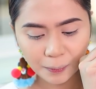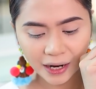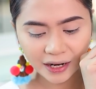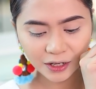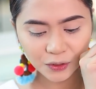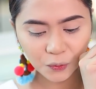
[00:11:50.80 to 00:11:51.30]

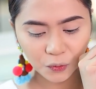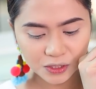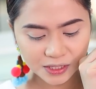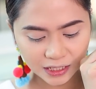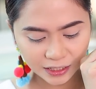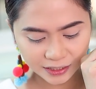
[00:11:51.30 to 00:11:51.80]
parang yung
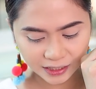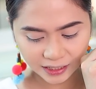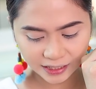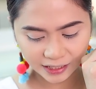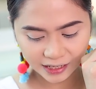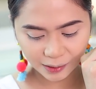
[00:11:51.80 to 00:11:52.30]
concealer na
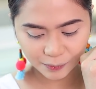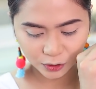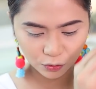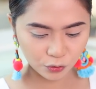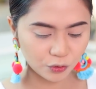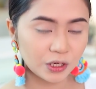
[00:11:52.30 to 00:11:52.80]

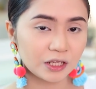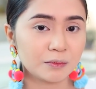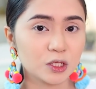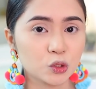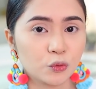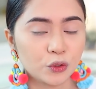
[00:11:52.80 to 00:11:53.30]
ginagamit ko. Let me
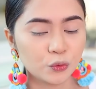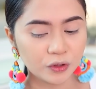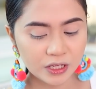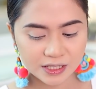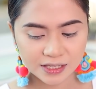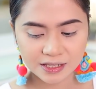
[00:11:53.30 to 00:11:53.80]
show you.
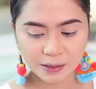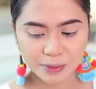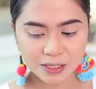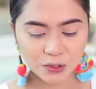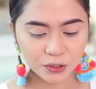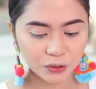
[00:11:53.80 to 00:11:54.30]
This is the
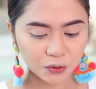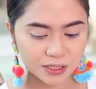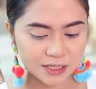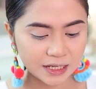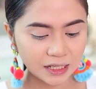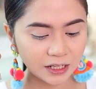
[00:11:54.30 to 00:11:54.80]
Maison
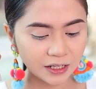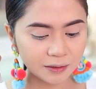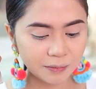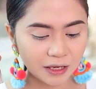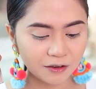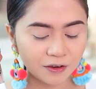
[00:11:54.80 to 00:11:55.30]
Concealer.
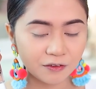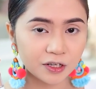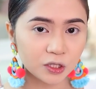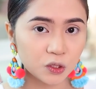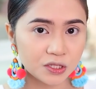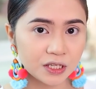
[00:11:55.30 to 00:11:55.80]
My
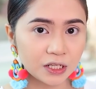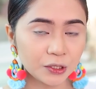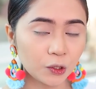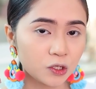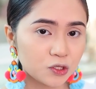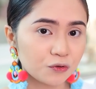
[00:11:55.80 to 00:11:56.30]
favorite
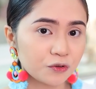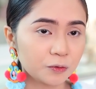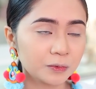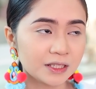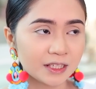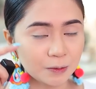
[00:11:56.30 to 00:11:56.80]
concealer. Also
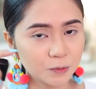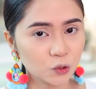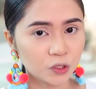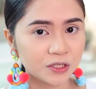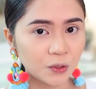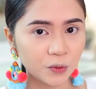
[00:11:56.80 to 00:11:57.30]
from the same
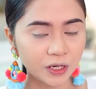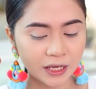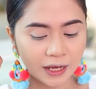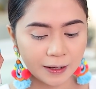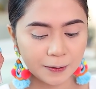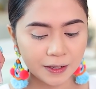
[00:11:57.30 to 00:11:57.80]
store sa
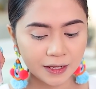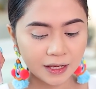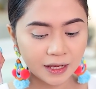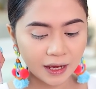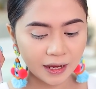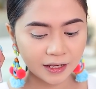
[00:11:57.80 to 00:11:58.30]
Korea.
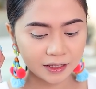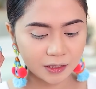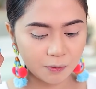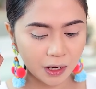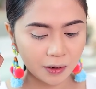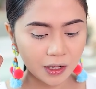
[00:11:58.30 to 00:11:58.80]
Ayan,
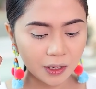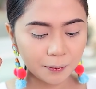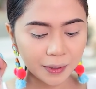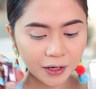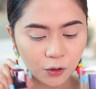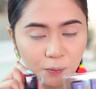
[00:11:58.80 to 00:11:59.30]
diba?
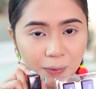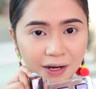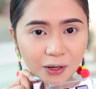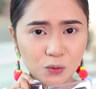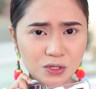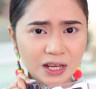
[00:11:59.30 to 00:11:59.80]

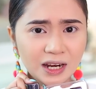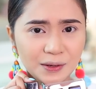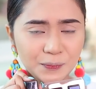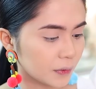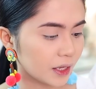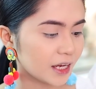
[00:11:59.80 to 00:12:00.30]
Parehong-pareho sila.
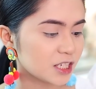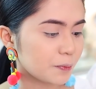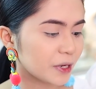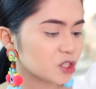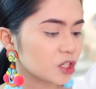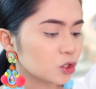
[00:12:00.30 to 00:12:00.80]
A
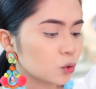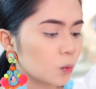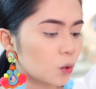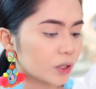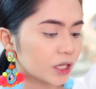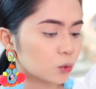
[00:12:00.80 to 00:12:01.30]
special
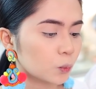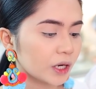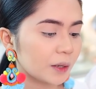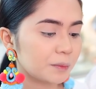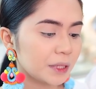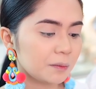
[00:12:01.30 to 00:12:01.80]
duo kit where
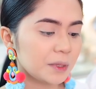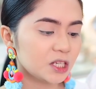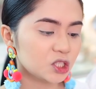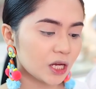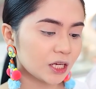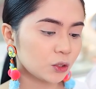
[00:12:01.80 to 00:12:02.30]
a BB
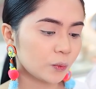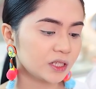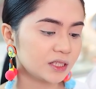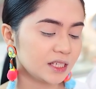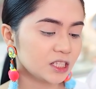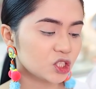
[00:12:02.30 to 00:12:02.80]
shadow
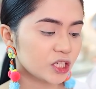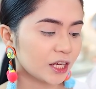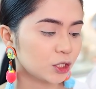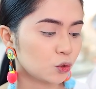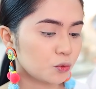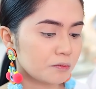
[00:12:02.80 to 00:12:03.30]
and tint
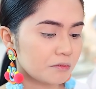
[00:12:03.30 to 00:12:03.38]
shadow